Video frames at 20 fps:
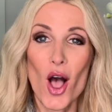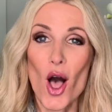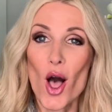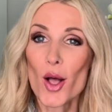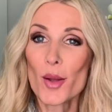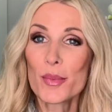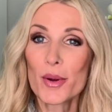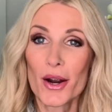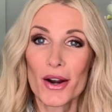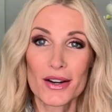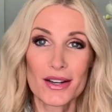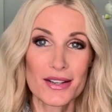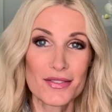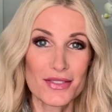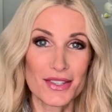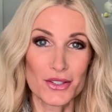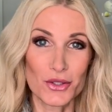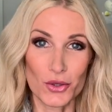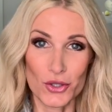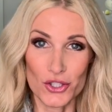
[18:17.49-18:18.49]
all part
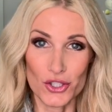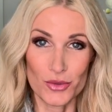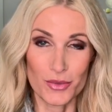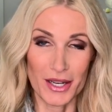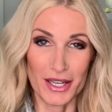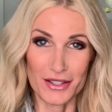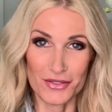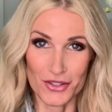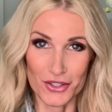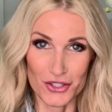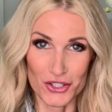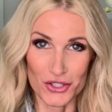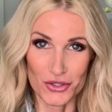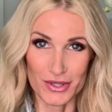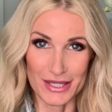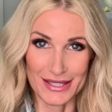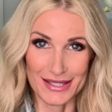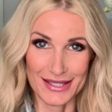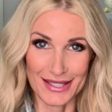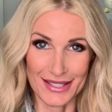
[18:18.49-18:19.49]
of the Nordstrom
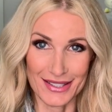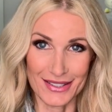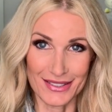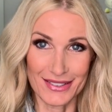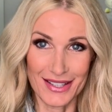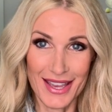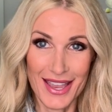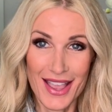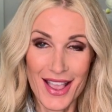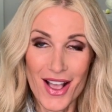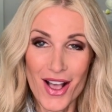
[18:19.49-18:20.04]
anniversary sale.